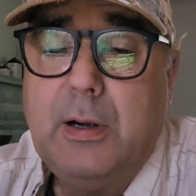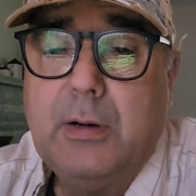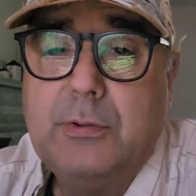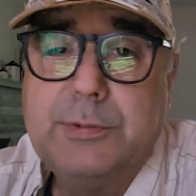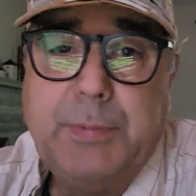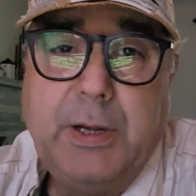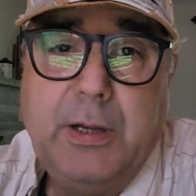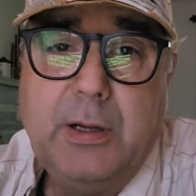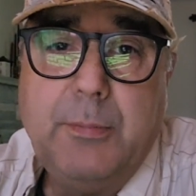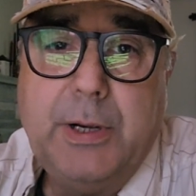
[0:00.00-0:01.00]
I was
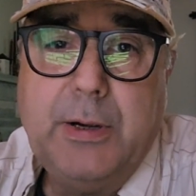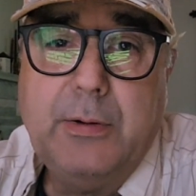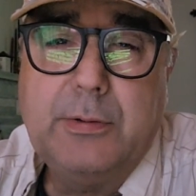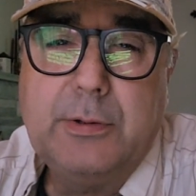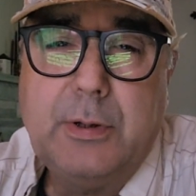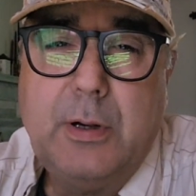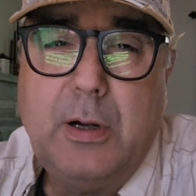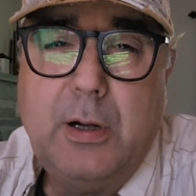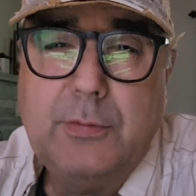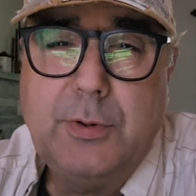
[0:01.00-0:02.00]
paying about
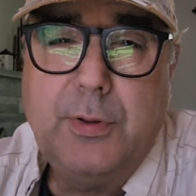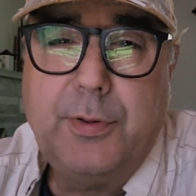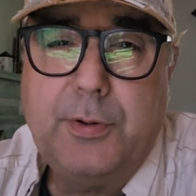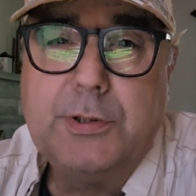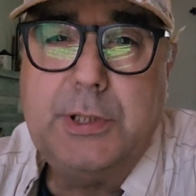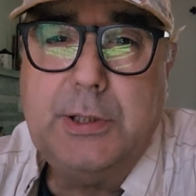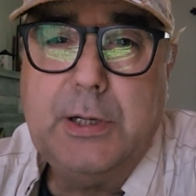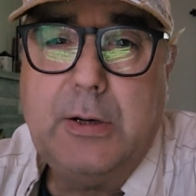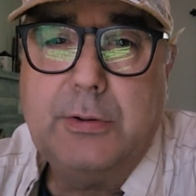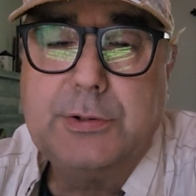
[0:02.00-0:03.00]

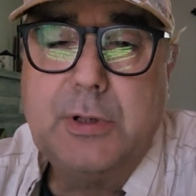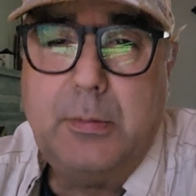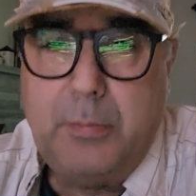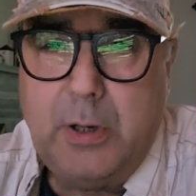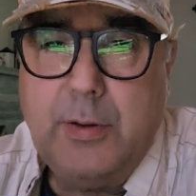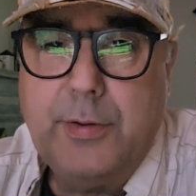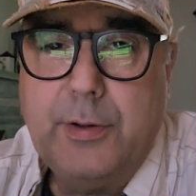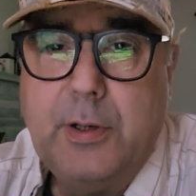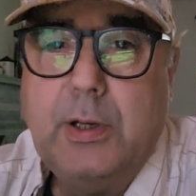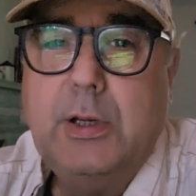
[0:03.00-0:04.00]
$113 a
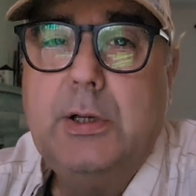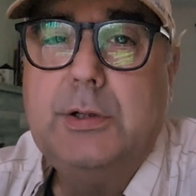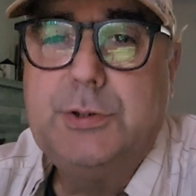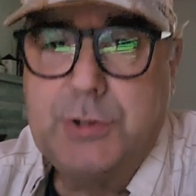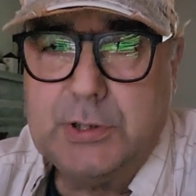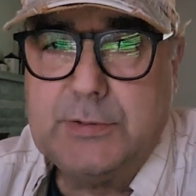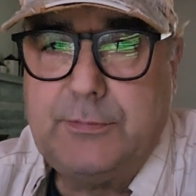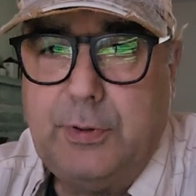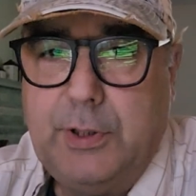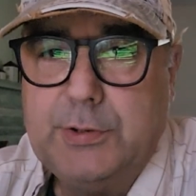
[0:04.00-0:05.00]
month just
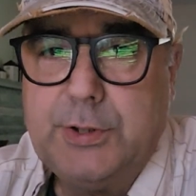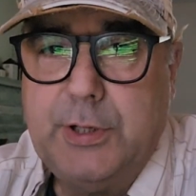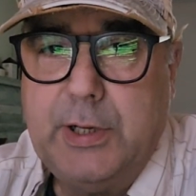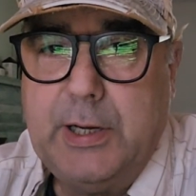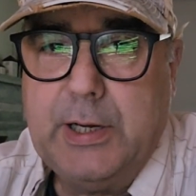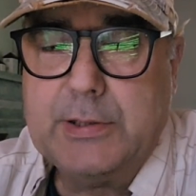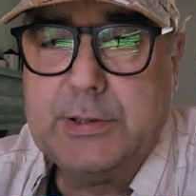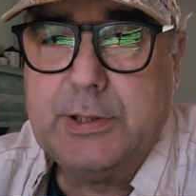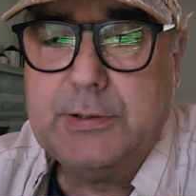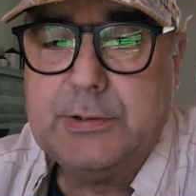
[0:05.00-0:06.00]
for internet
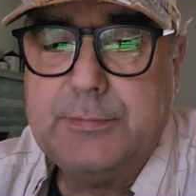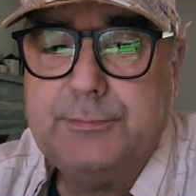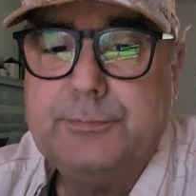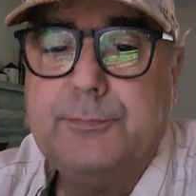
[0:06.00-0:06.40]
access.